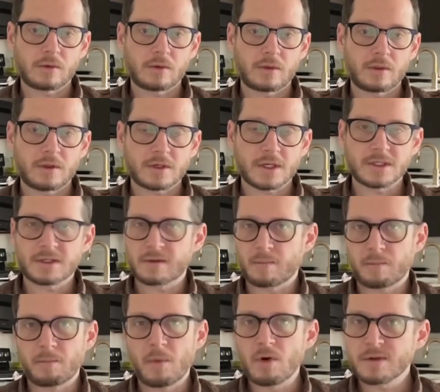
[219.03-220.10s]
because
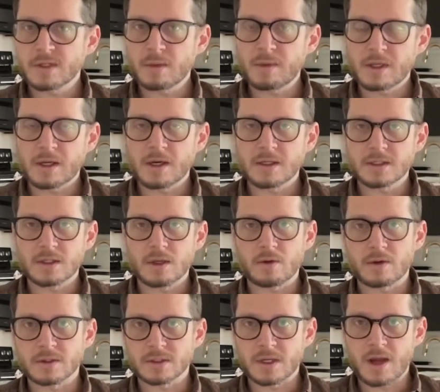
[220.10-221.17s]
mostly because though
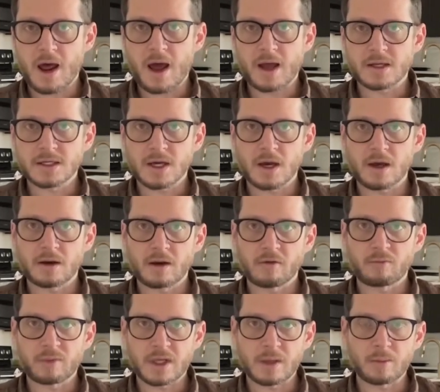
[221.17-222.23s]
there's not a ton
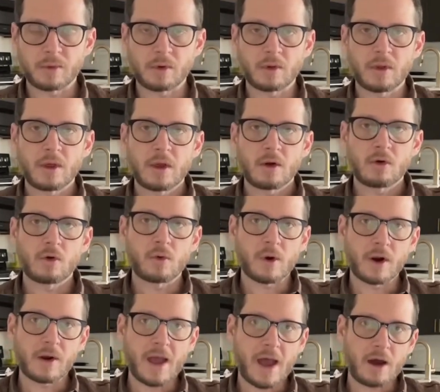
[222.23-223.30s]
of people who
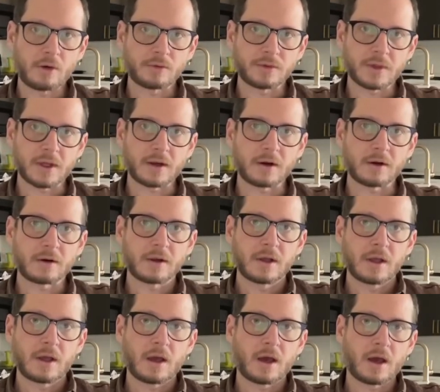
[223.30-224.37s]
are out there
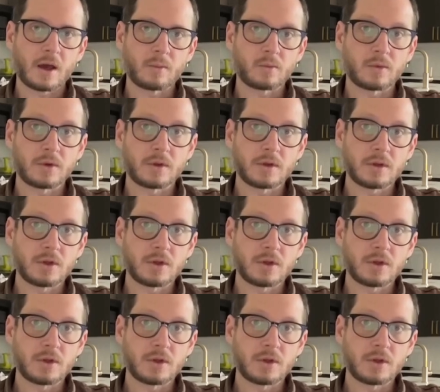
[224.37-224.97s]
um,